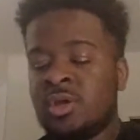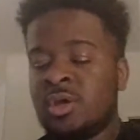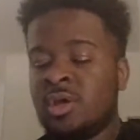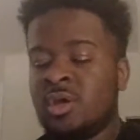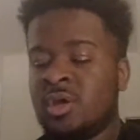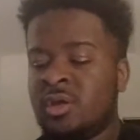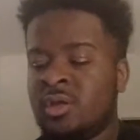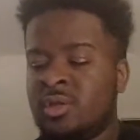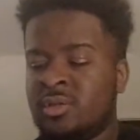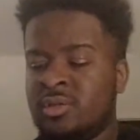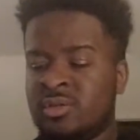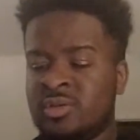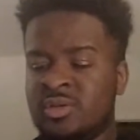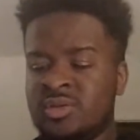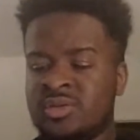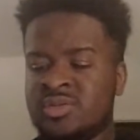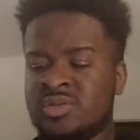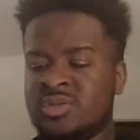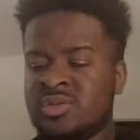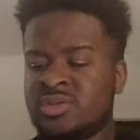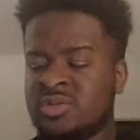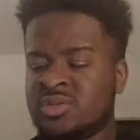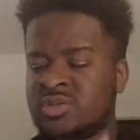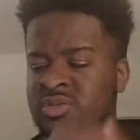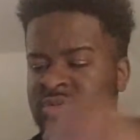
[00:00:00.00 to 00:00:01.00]
And this
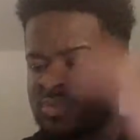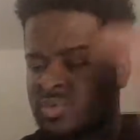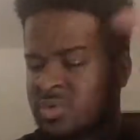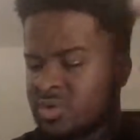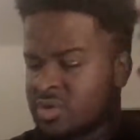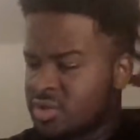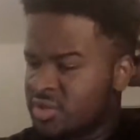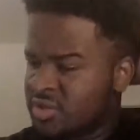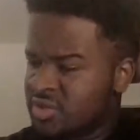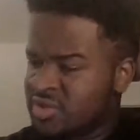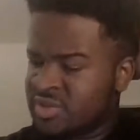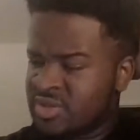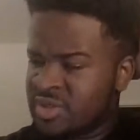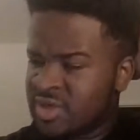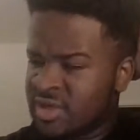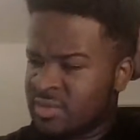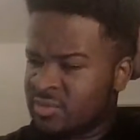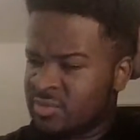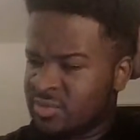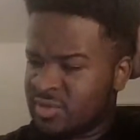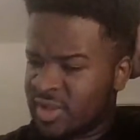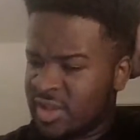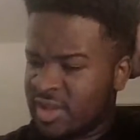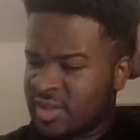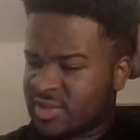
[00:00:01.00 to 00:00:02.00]
is what he
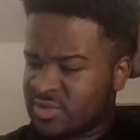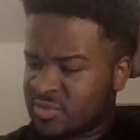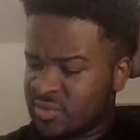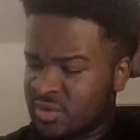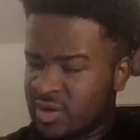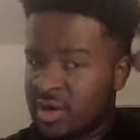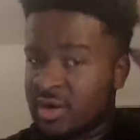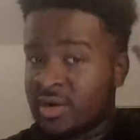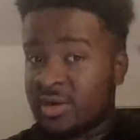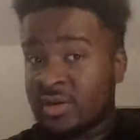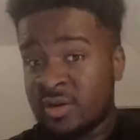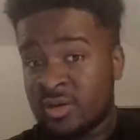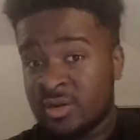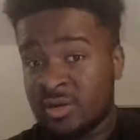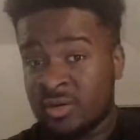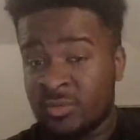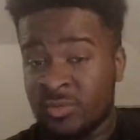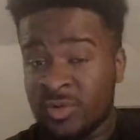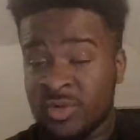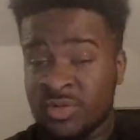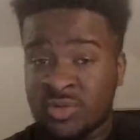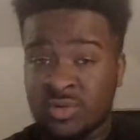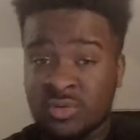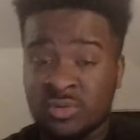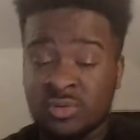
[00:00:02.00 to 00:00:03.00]
said with Esquire.
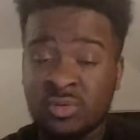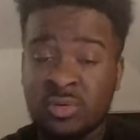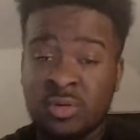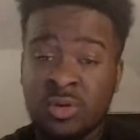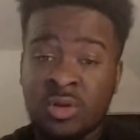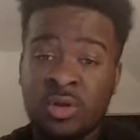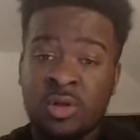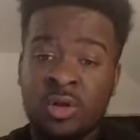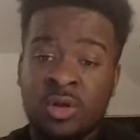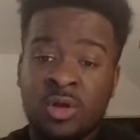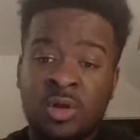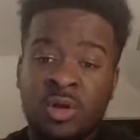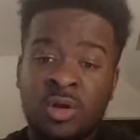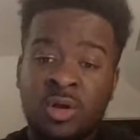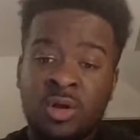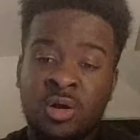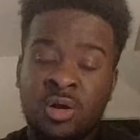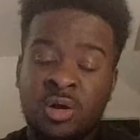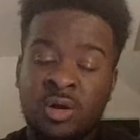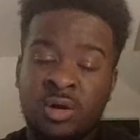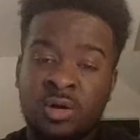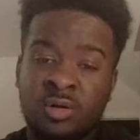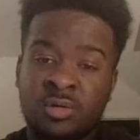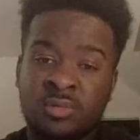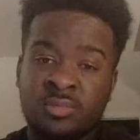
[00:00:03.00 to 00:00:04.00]

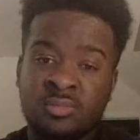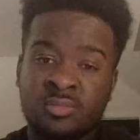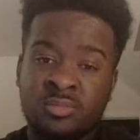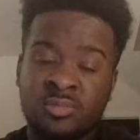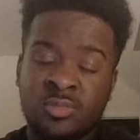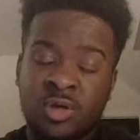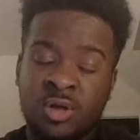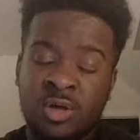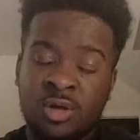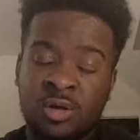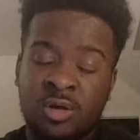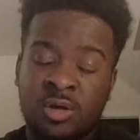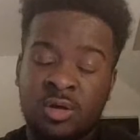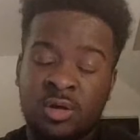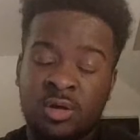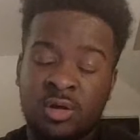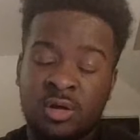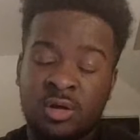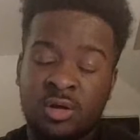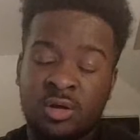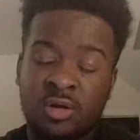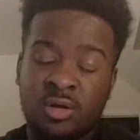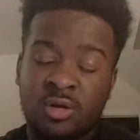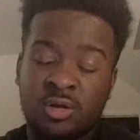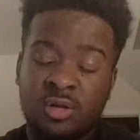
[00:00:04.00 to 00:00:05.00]
Um,
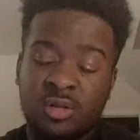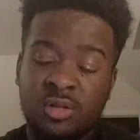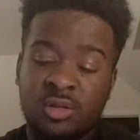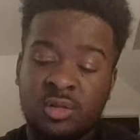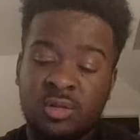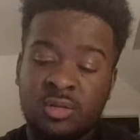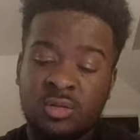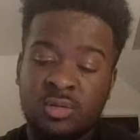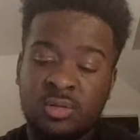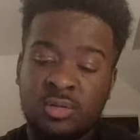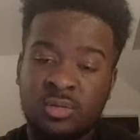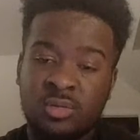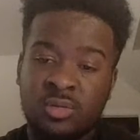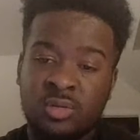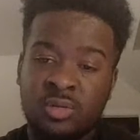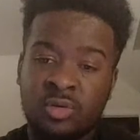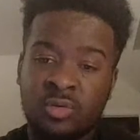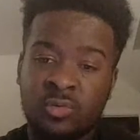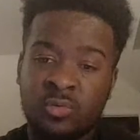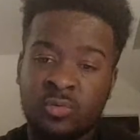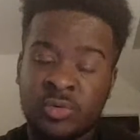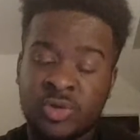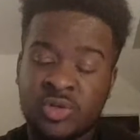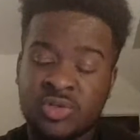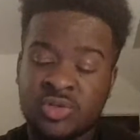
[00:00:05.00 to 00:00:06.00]
uh, the
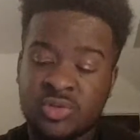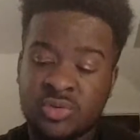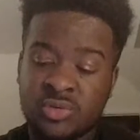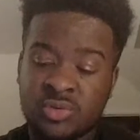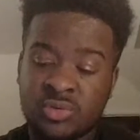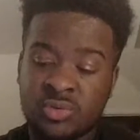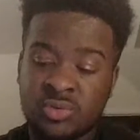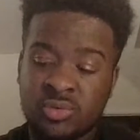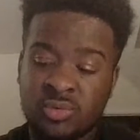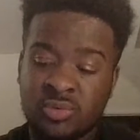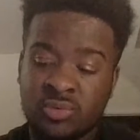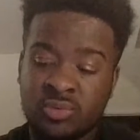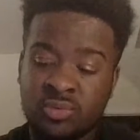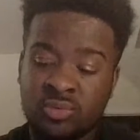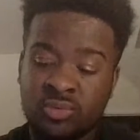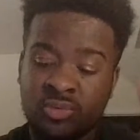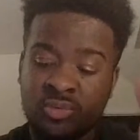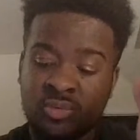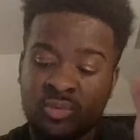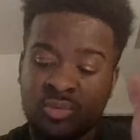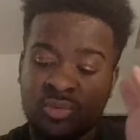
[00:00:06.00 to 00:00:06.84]
original